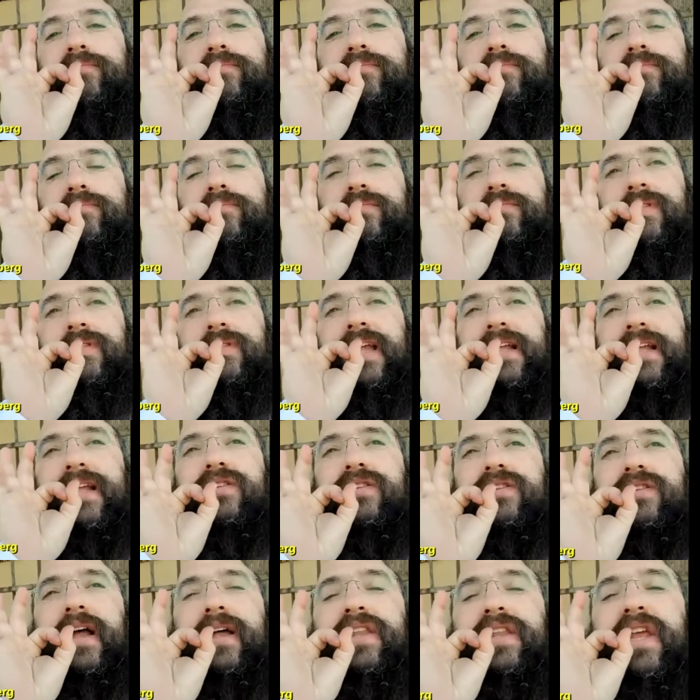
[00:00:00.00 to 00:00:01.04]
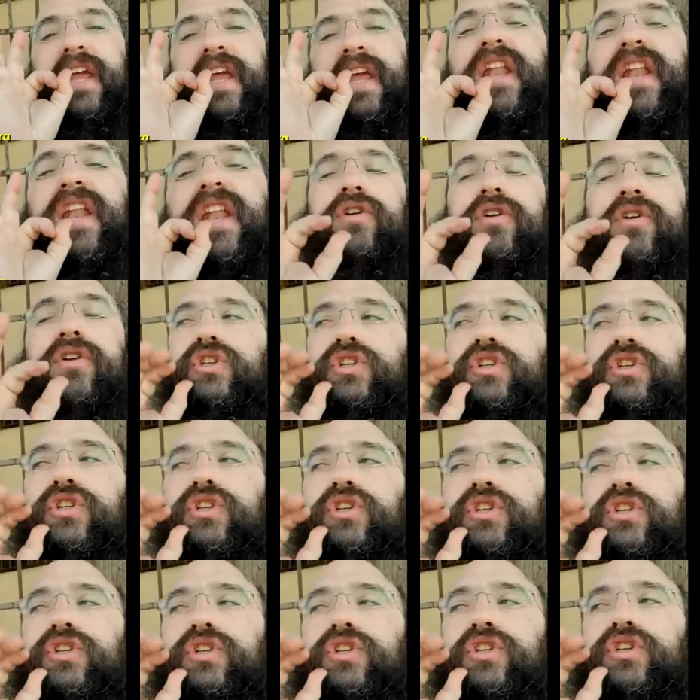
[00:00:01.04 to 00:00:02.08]
That's an inner shame.
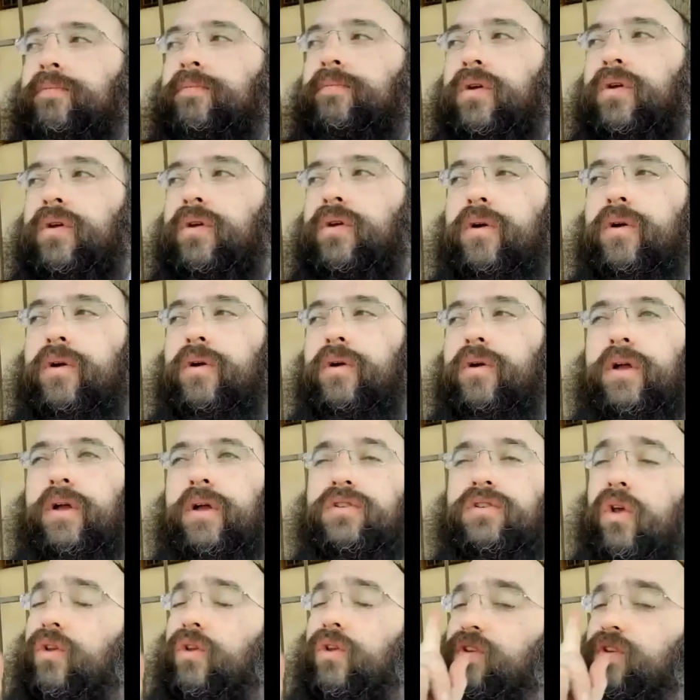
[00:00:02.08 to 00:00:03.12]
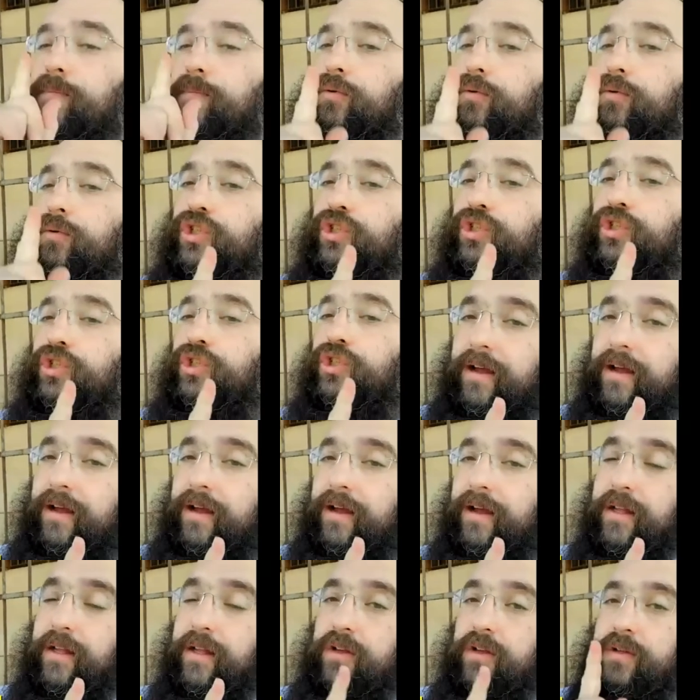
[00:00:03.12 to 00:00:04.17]
It's also busha, it's
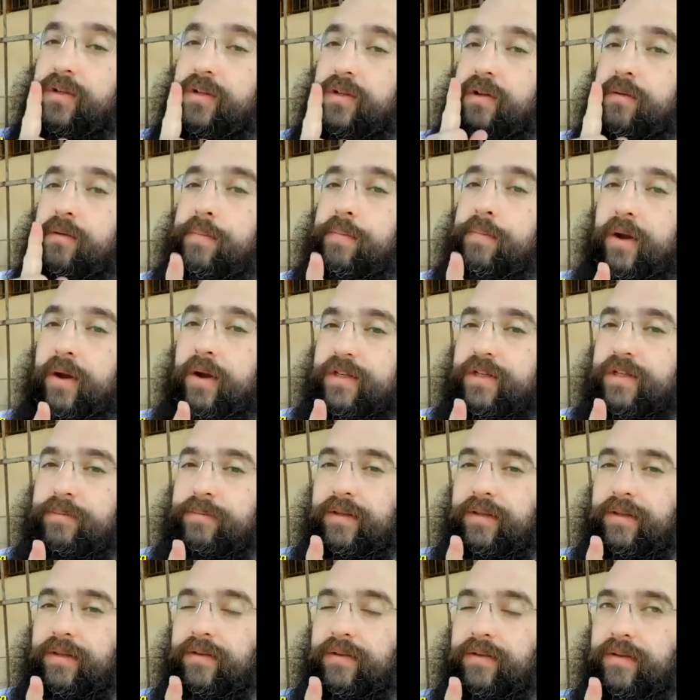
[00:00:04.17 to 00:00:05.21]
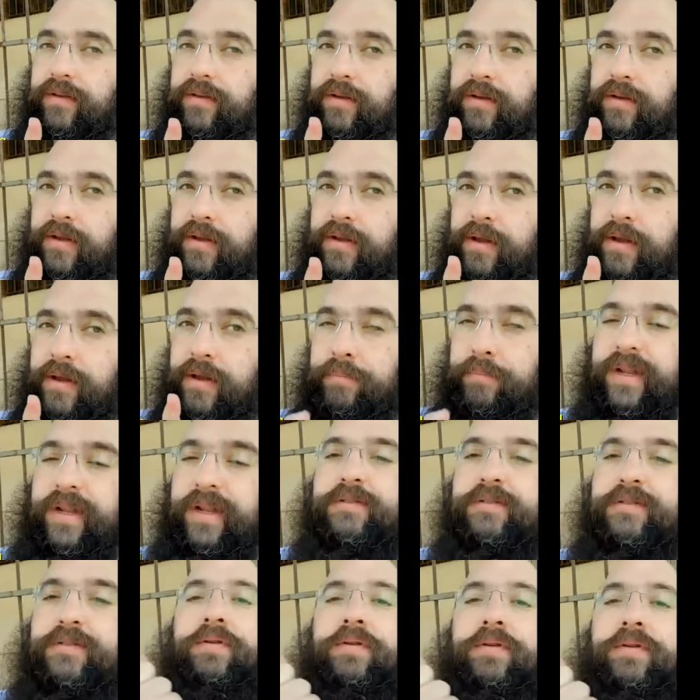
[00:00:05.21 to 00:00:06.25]
also an embarrassment, but it's
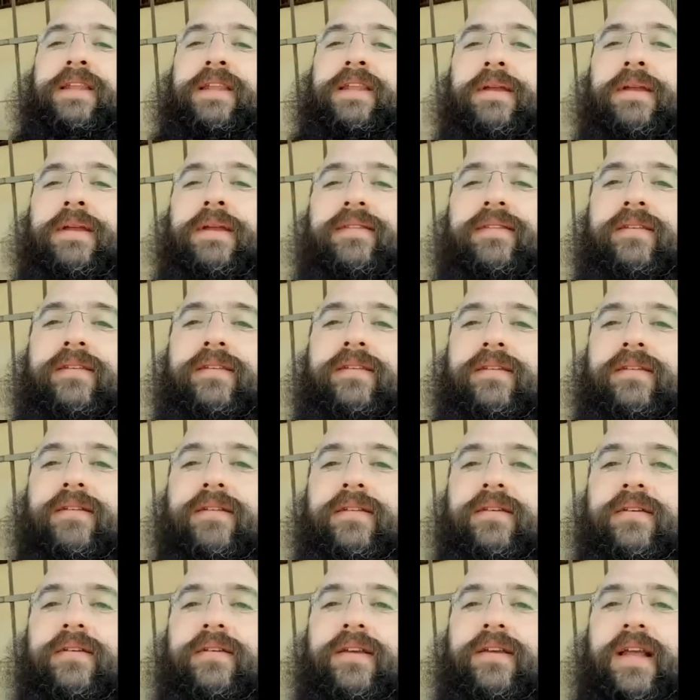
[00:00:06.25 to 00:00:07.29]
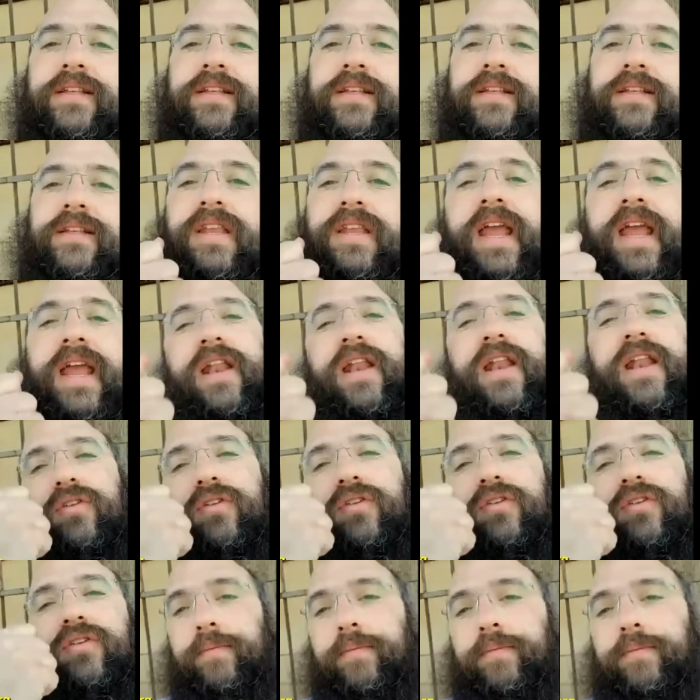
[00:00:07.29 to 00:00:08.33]
pnimit. It's an inner
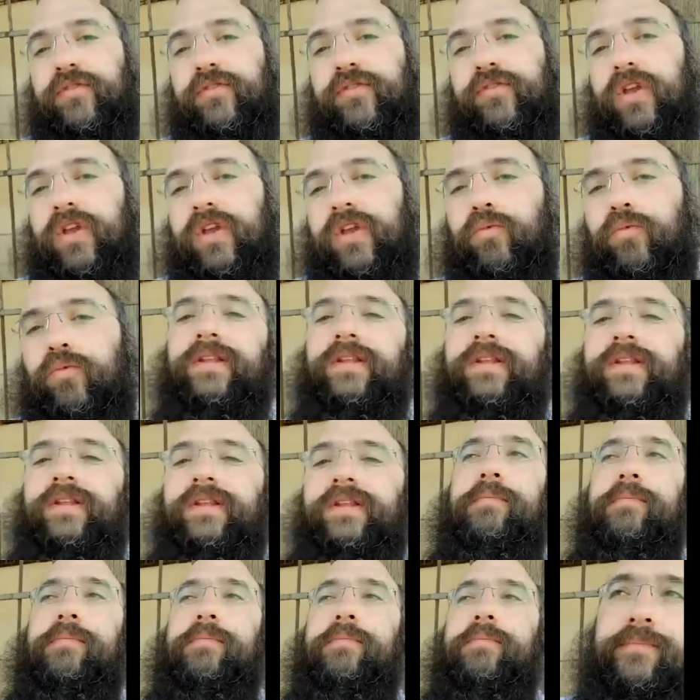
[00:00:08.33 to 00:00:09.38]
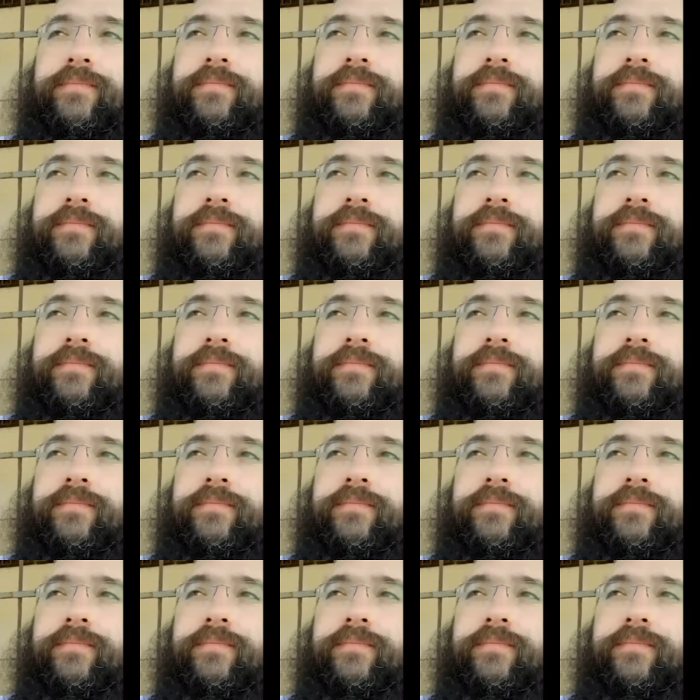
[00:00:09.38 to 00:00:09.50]
type of shame. What does that mean?